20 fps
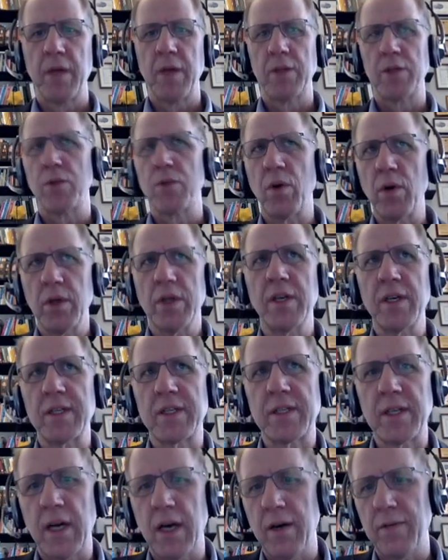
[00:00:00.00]
So in order to
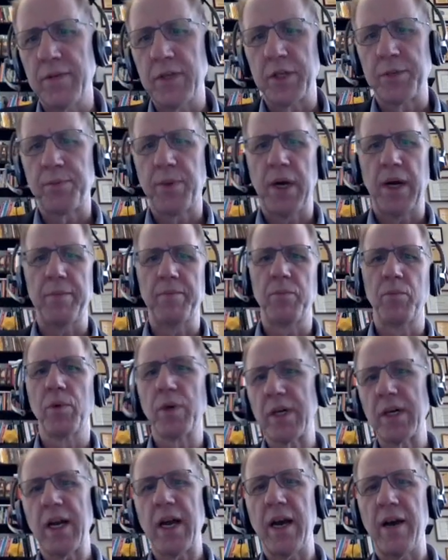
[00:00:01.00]
solve this problem,
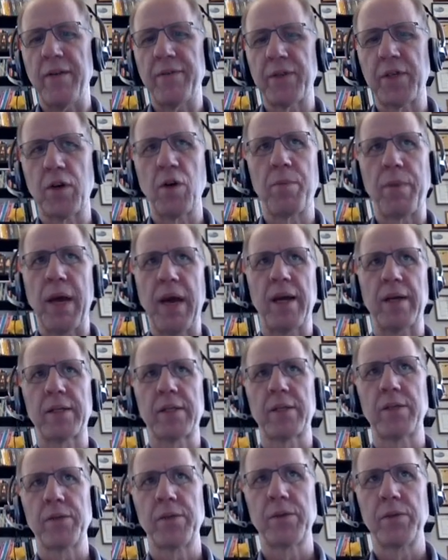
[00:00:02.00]
we're going to have to go
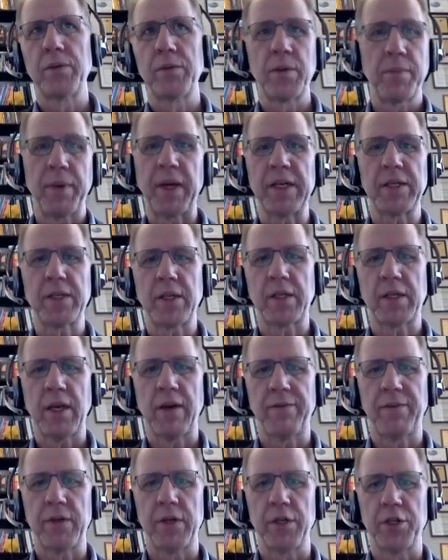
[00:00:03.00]
back to the basic
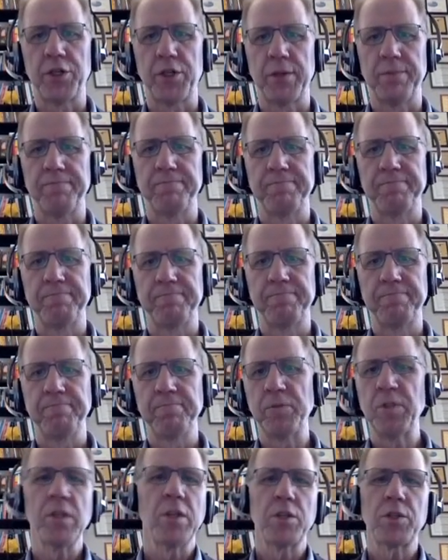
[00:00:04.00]
definition.
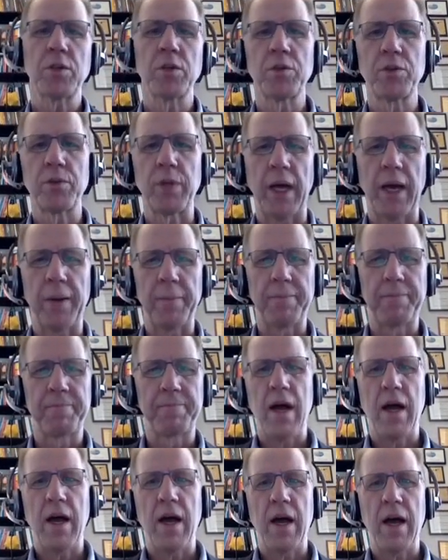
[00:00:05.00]
So let's go do that.
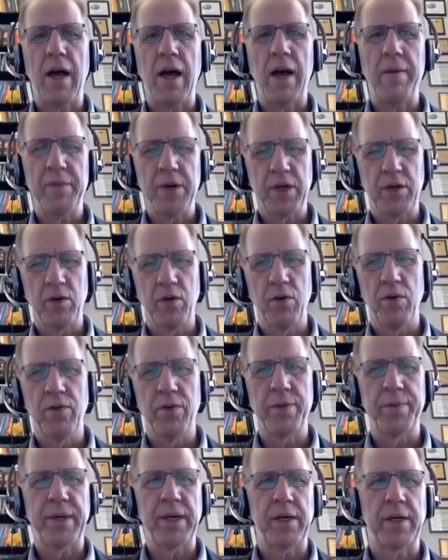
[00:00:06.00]
I'm going to go
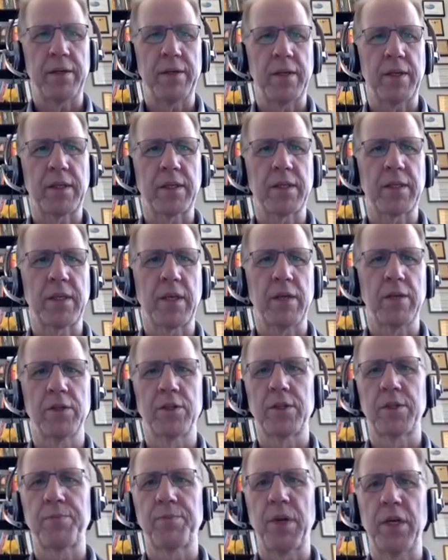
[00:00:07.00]
over to my Excel
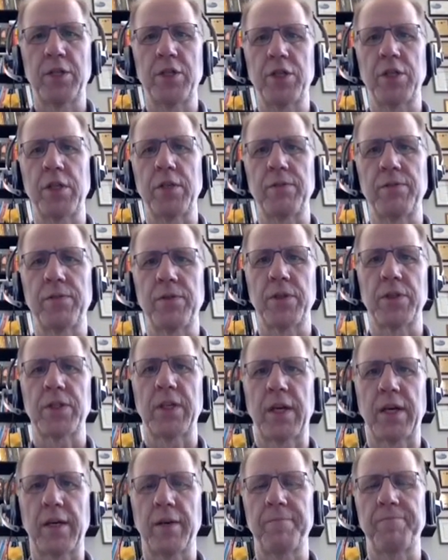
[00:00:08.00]
spreadsheet for a
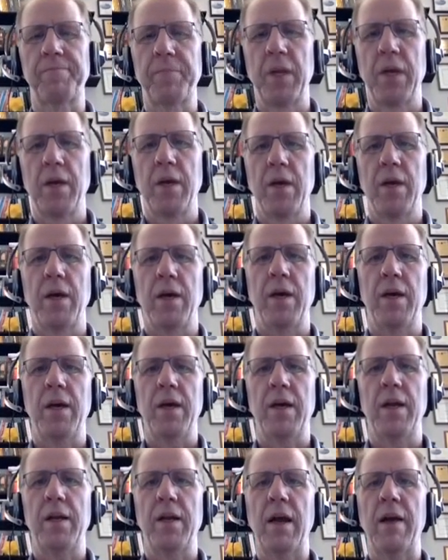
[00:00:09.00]
second,
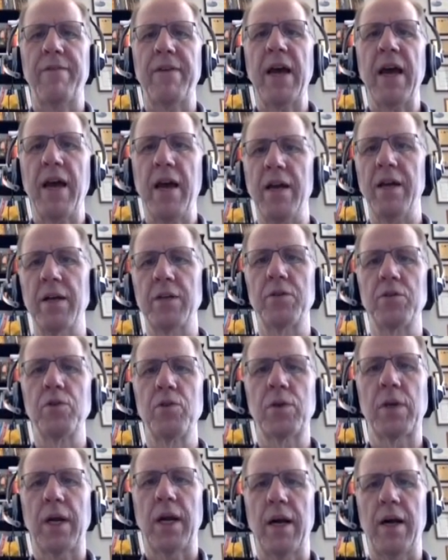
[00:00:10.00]
and I've added a
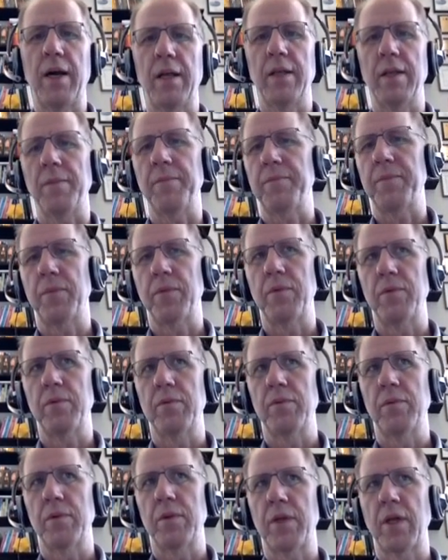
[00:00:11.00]
new column
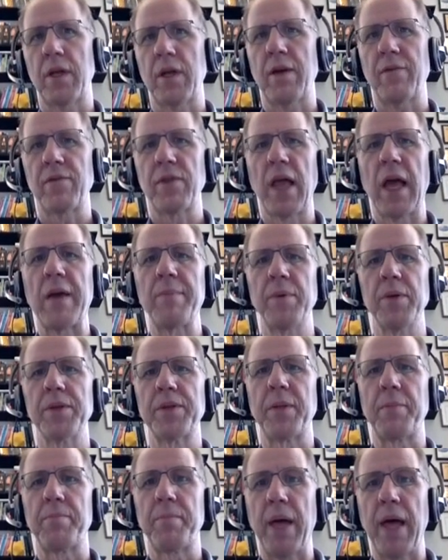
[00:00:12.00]
that I've
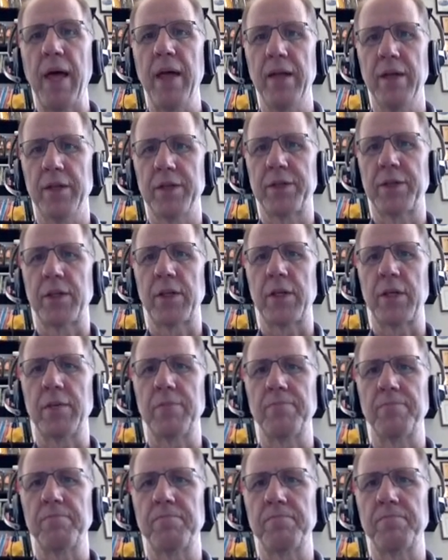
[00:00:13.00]
labeled the penalty